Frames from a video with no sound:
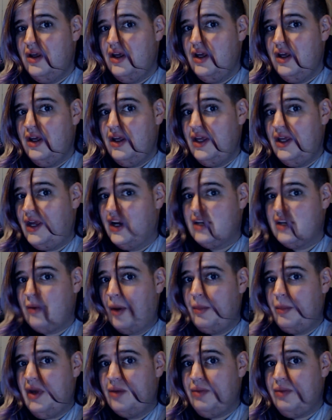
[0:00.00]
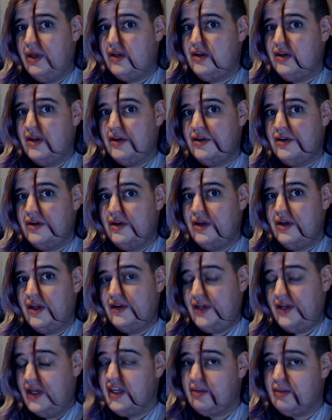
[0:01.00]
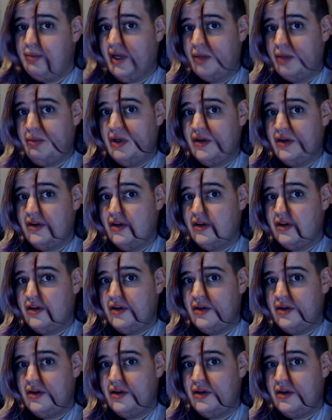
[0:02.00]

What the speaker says: cares about big business because he is big business.